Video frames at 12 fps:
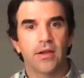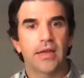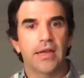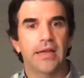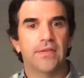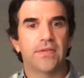
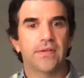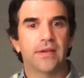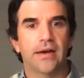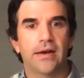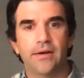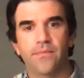It's
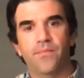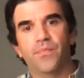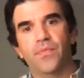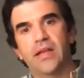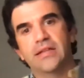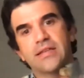um,
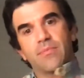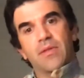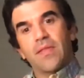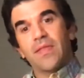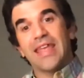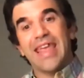it's something
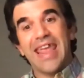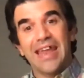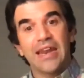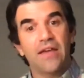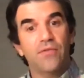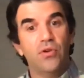that they can
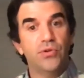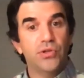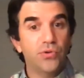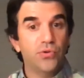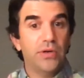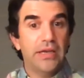have you
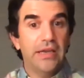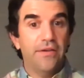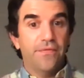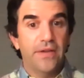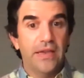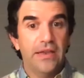do if
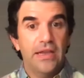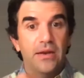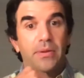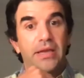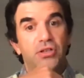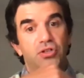in, in a
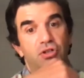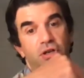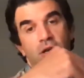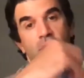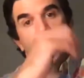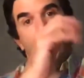pinch.
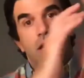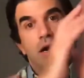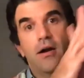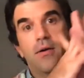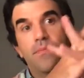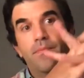
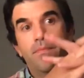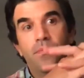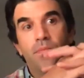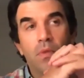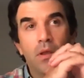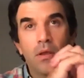Um,
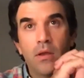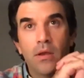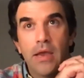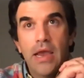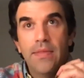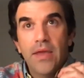
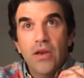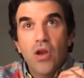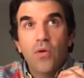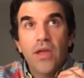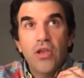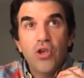and they
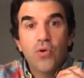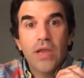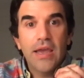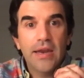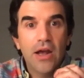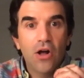know that you
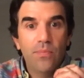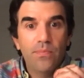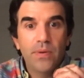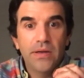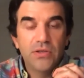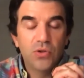can help
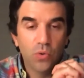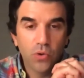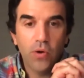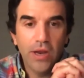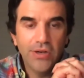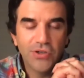in tool
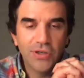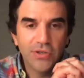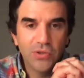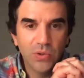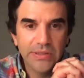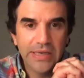creation and
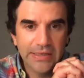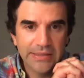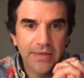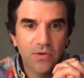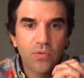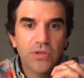tool
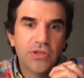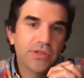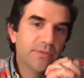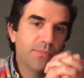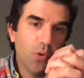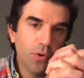testing, which is
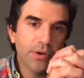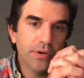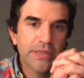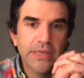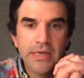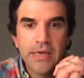important.
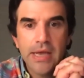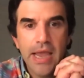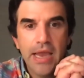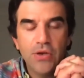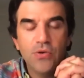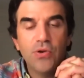
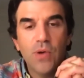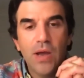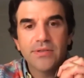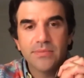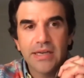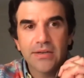And you do have
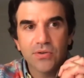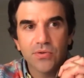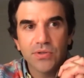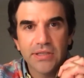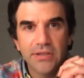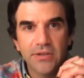some technical
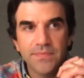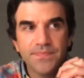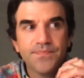skill.